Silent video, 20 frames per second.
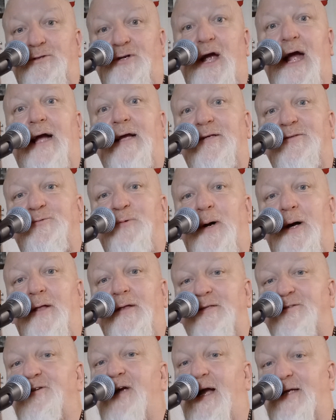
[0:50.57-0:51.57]
track as well.
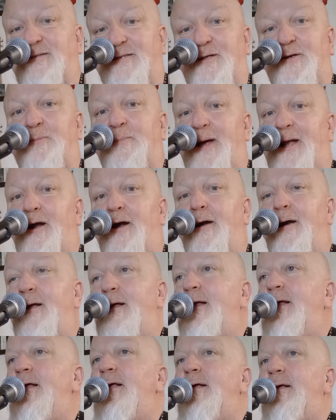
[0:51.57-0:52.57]
This tracks a little better,
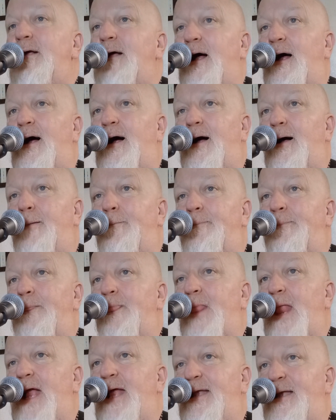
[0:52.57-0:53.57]
and
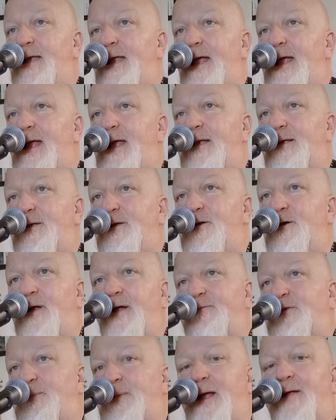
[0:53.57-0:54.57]
you don't
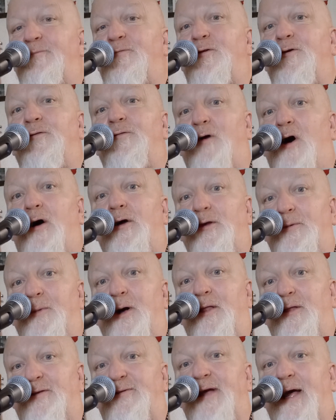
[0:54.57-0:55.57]
have to be at full volume
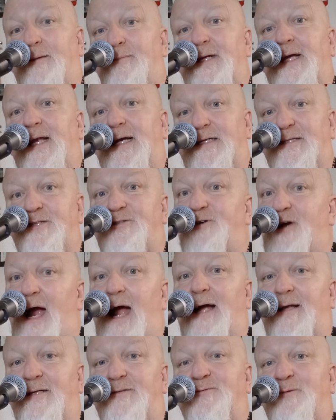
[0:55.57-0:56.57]
all the time to get it to
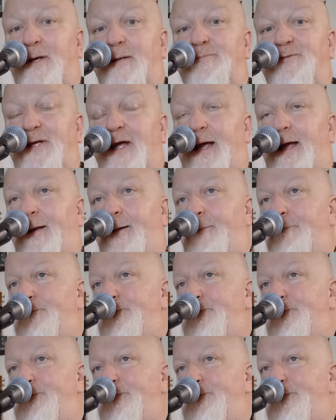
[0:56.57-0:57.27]
track, is what I'm saying.